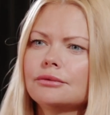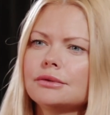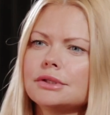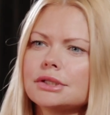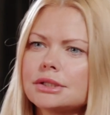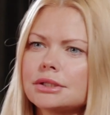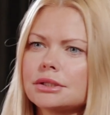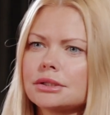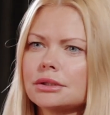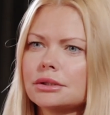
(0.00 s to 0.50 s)
with
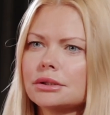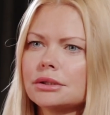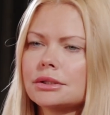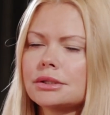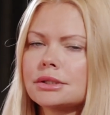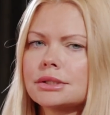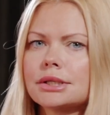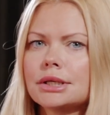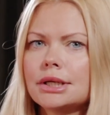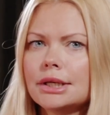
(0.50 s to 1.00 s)

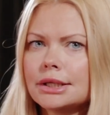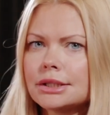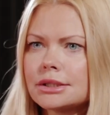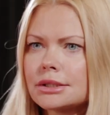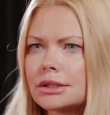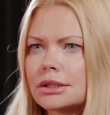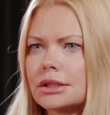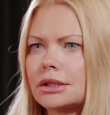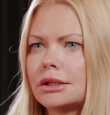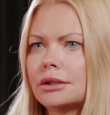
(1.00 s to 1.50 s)

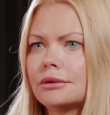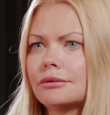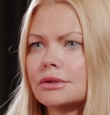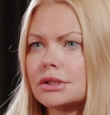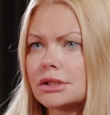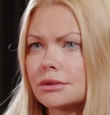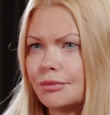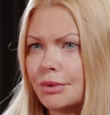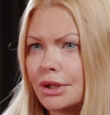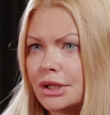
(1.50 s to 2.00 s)
Zelensky,
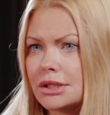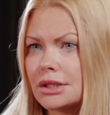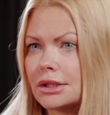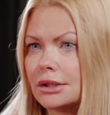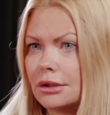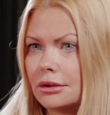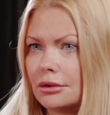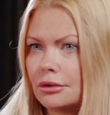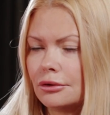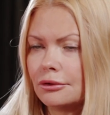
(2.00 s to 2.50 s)
with
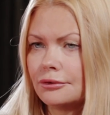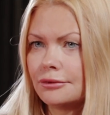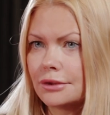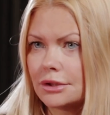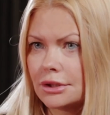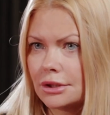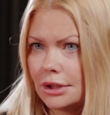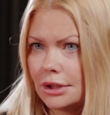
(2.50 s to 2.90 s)
president office,